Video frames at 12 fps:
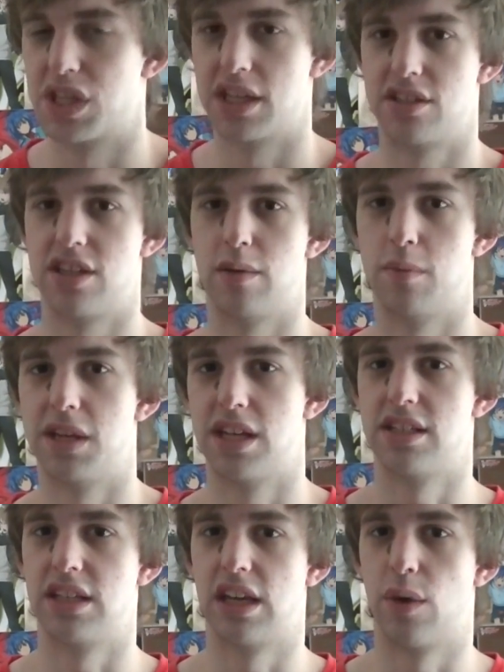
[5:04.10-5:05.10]
they seem to be
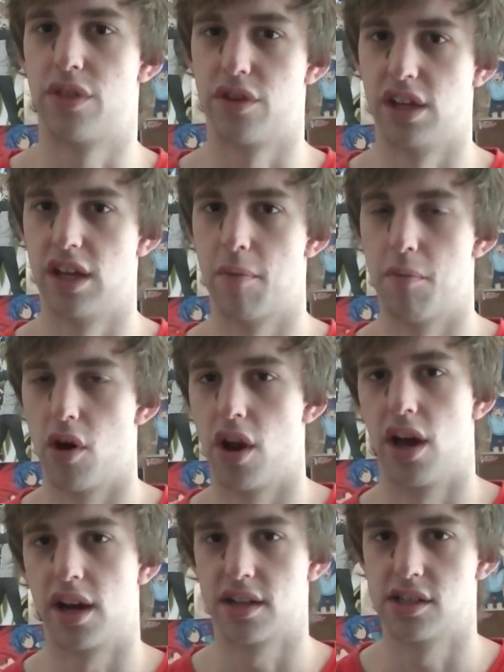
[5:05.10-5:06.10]
hinting at with the Amon
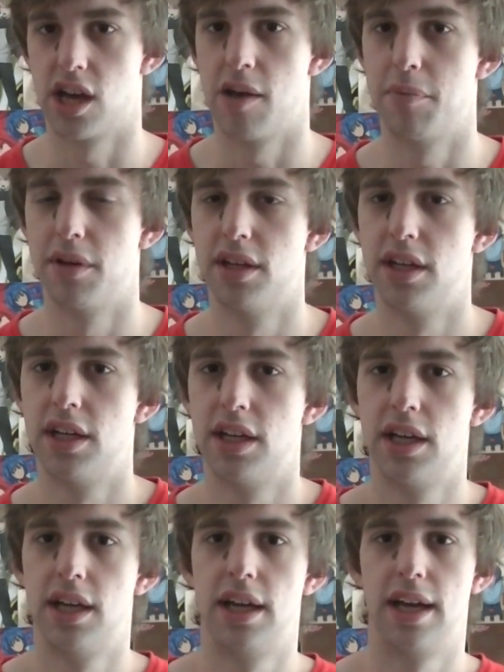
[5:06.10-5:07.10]
archetype.
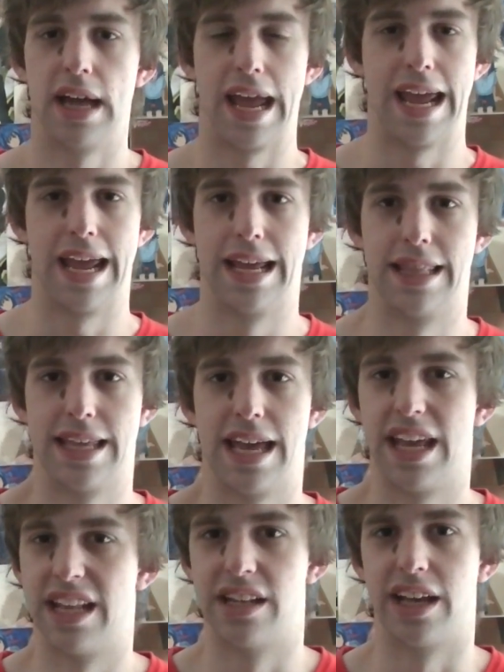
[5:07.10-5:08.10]
And
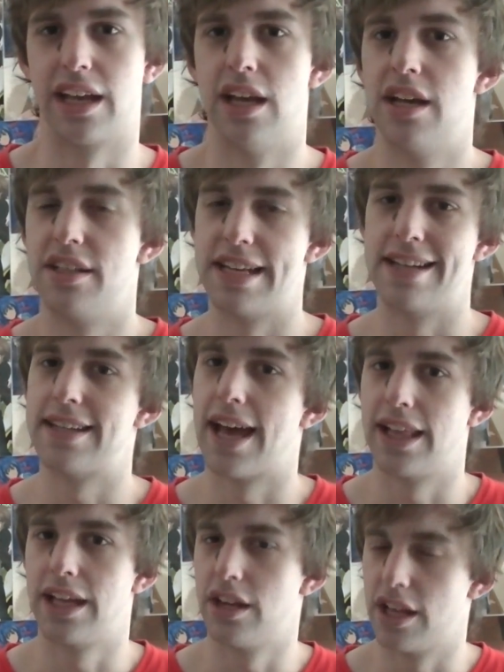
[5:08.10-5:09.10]
that, and like
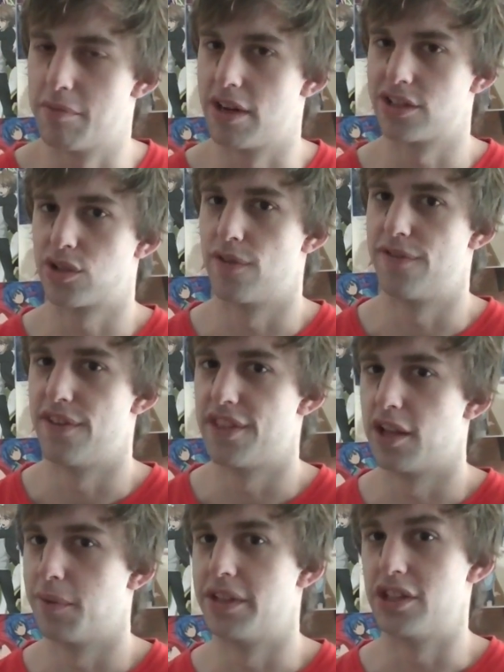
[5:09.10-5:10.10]
Dantalian and Marshall the fifth
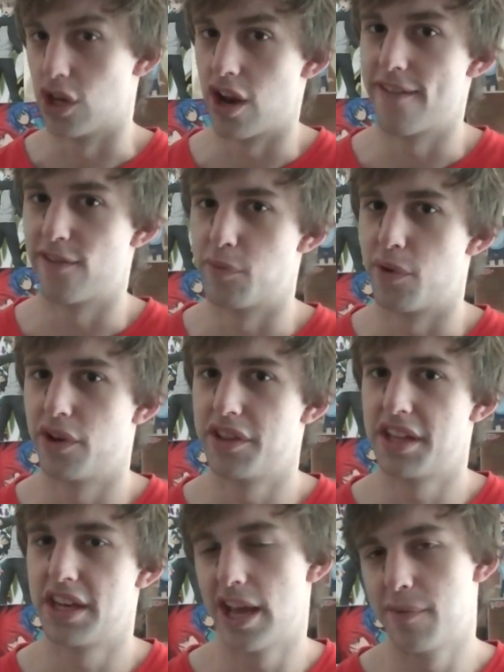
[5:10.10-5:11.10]
Element don't have an Amon in
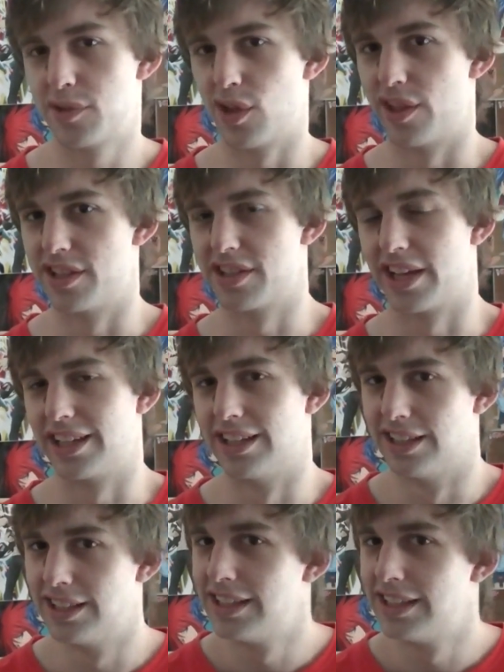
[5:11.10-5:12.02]
their name, so there's like,